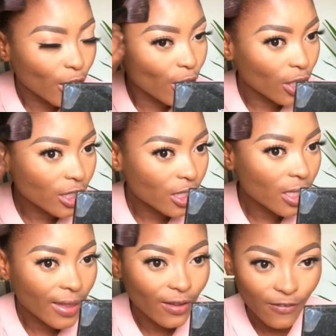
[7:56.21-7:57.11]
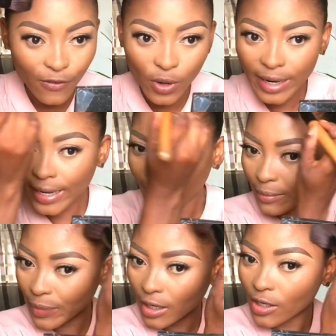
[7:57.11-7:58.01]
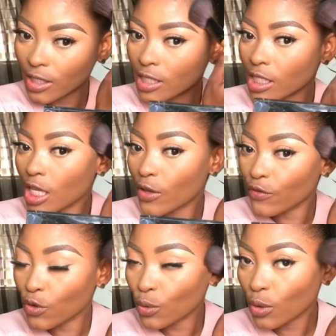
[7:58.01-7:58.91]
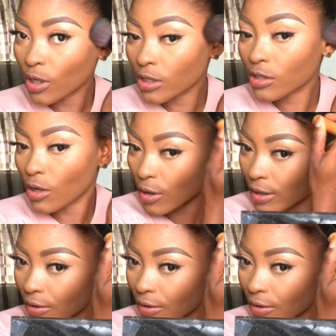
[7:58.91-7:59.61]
not the forehead, because if you contour your